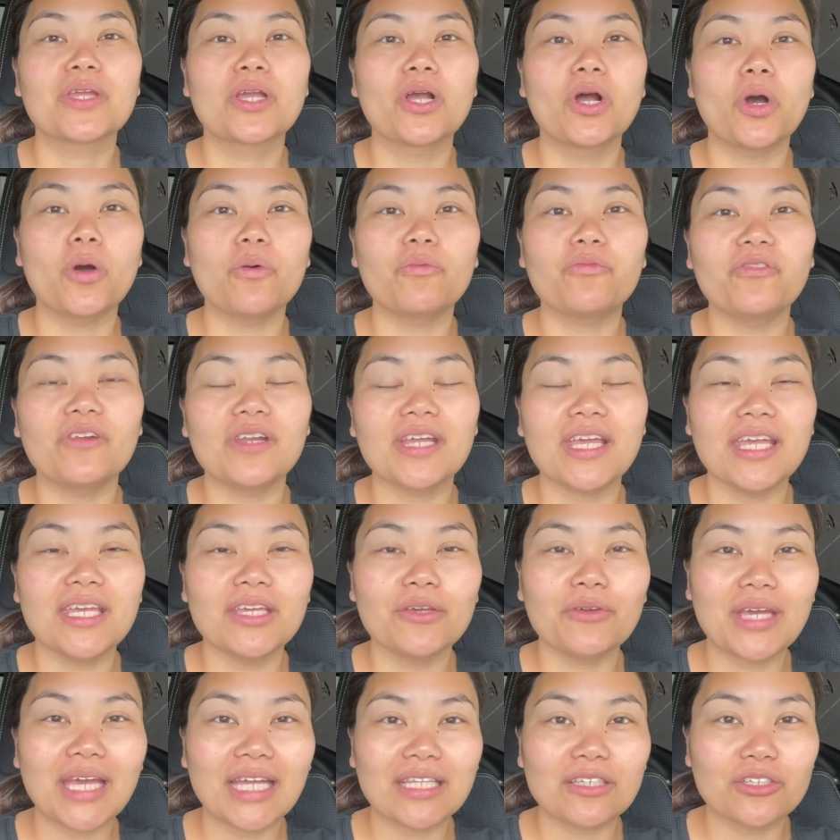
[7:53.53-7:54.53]
Hopefully
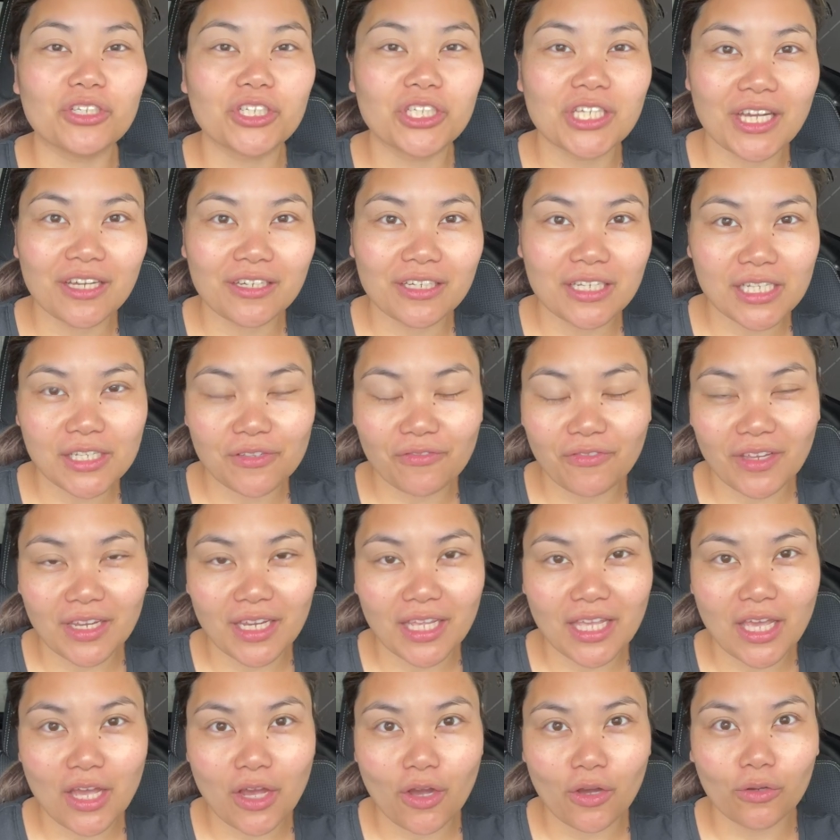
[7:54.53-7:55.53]
you get to share this
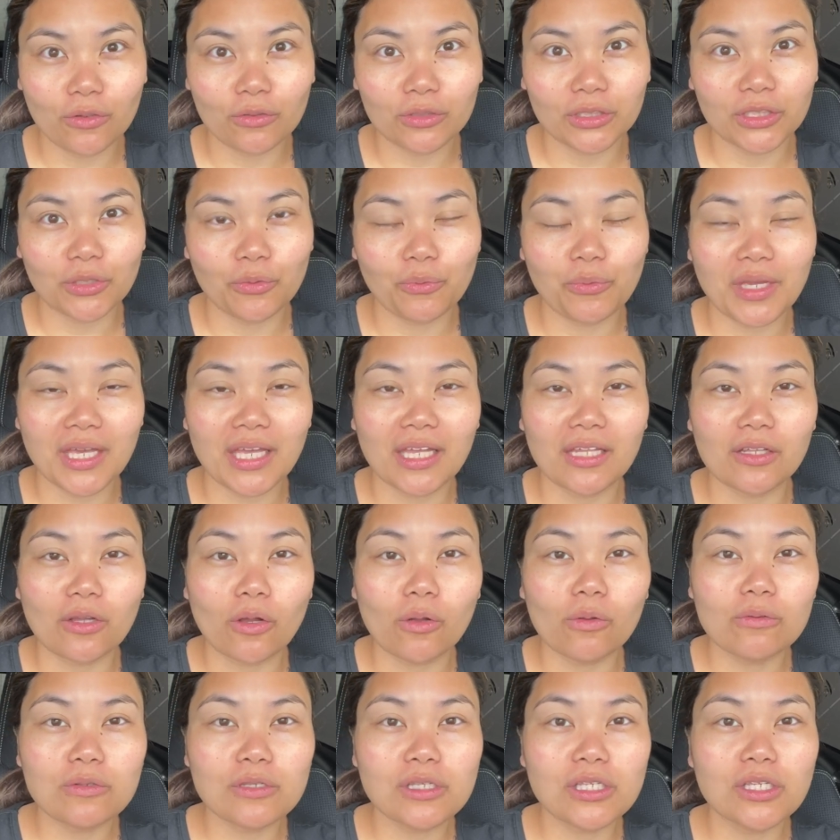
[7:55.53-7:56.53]
video so we can
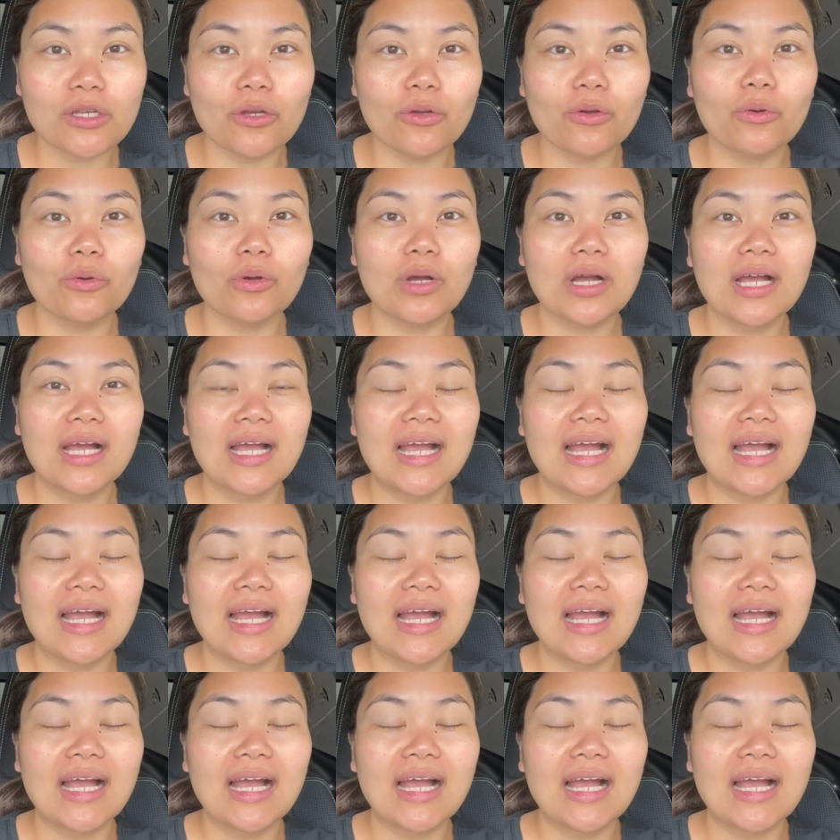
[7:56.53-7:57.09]
also